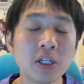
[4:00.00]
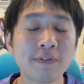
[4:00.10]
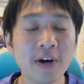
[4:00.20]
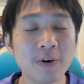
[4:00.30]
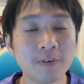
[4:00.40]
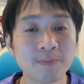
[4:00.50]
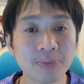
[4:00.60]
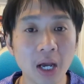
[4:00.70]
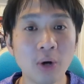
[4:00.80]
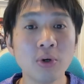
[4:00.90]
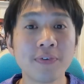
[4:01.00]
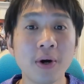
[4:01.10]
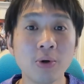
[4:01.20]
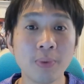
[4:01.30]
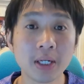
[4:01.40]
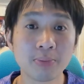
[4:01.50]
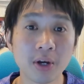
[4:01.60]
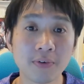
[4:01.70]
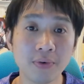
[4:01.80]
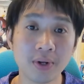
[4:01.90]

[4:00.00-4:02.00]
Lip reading: felt we'd make the breakthrough.